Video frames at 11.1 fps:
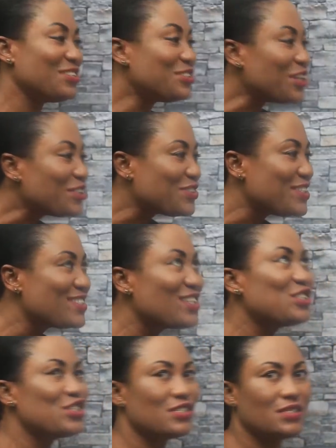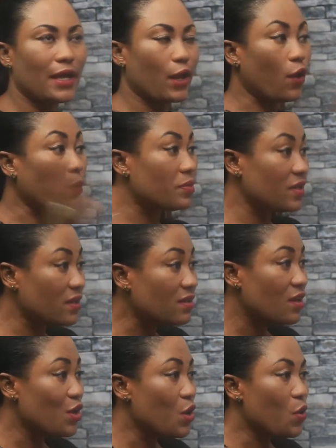industry is not just a company
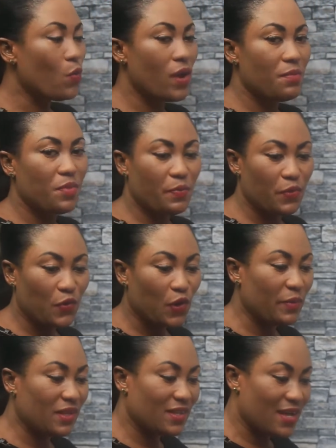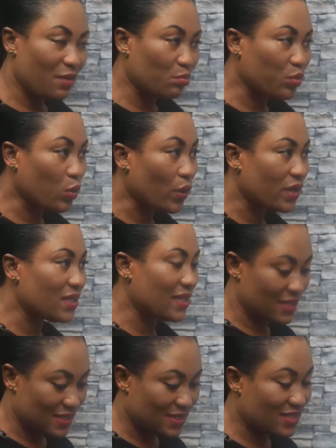where people come in, they're employed and
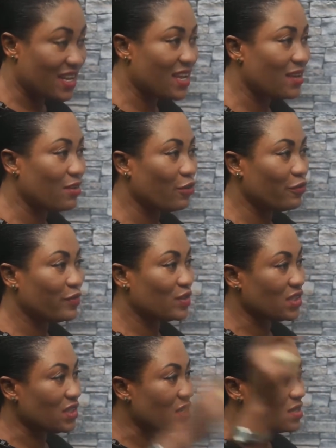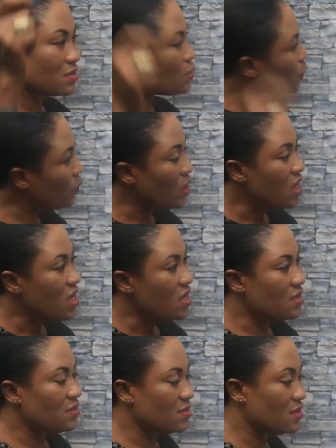they stay over the years. No.
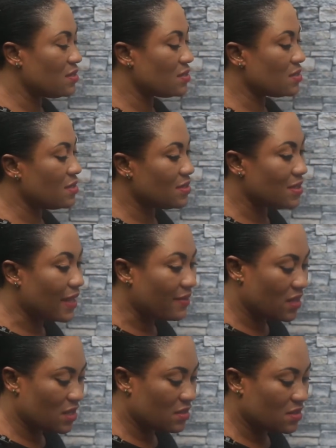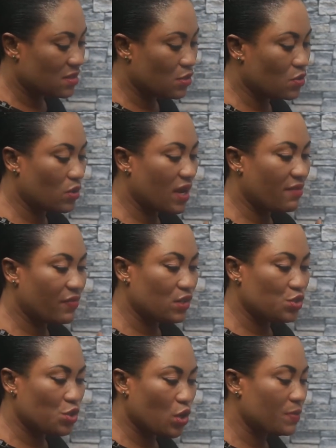It's like this. You could have a
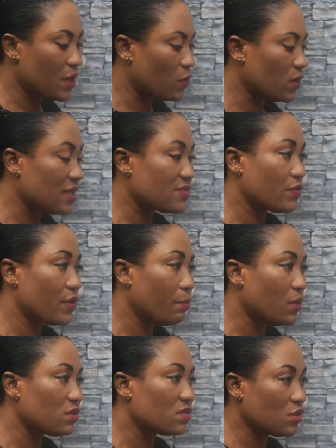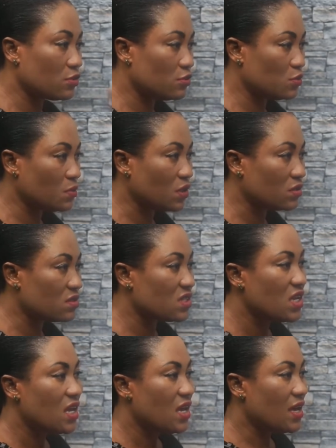job that will last for a month or 2 months,
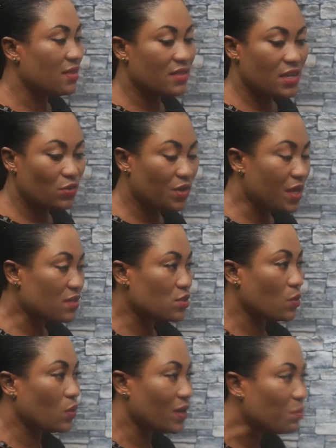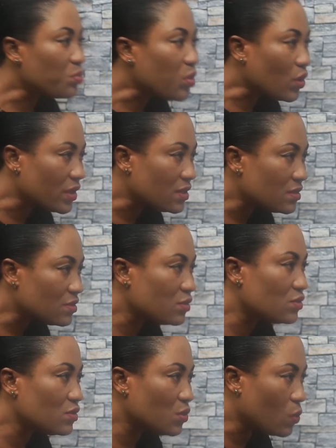and then you get someone employed to
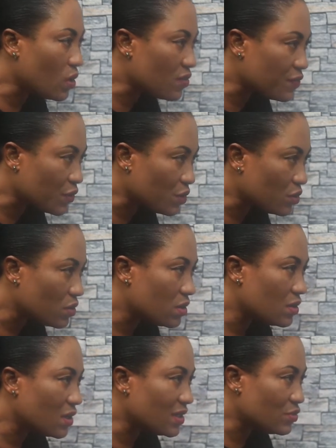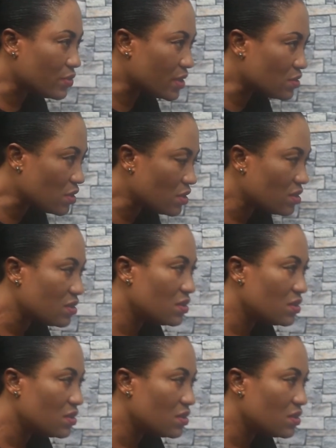do the work for you. A director